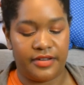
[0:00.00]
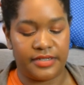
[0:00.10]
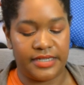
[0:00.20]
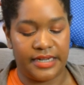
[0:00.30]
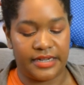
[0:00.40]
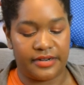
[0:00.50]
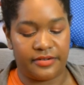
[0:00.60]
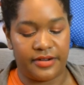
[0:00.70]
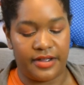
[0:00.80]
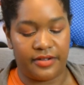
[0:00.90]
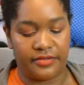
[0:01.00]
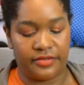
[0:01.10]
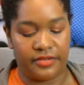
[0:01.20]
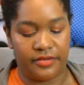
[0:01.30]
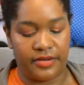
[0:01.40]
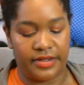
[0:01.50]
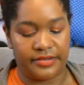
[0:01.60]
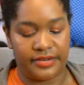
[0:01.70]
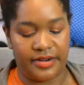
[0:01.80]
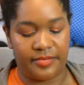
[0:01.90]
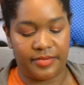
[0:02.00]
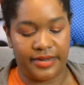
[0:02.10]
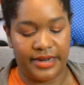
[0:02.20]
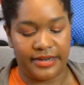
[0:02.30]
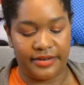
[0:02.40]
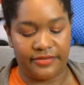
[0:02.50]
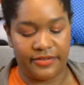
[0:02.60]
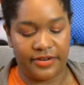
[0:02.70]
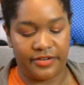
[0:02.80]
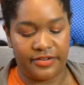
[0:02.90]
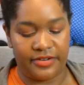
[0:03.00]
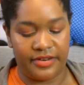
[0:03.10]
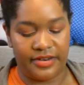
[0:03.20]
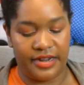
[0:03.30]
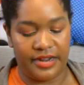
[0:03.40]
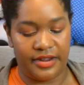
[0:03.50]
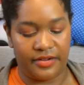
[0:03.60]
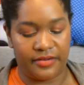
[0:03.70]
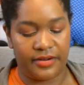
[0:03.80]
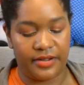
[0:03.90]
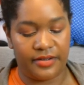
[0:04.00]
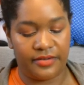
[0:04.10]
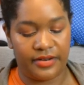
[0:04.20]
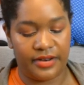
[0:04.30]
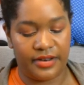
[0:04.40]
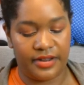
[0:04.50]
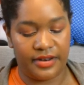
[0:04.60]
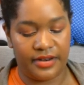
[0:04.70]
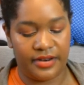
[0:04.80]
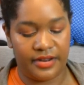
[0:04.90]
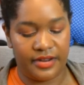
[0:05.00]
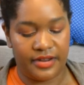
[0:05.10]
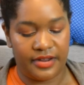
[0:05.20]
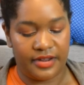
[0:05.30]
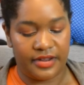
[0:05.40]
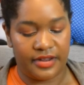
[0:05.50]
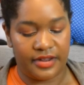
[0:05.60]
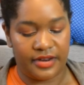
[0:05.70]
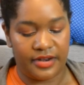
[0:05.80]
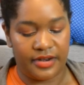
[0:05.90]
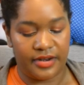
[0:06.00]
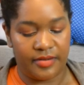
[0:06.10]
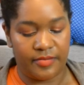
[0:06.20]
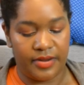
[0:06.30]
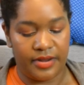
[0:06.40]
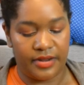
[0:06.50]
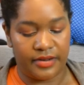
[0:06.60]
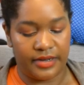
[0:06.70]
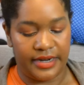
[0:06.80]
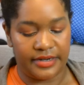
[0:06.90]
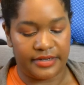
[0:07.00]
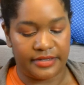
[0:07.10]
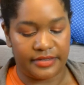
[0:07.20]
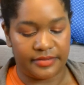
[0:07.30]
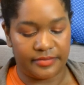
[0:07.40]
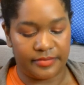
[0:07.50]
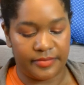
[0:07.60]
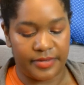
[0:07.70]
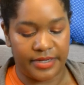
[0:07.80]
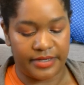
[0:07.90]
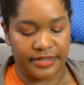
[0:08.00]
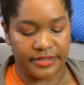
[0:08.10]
dinking around, so I stayed up late to finish dinking around, and then it ended up being late. But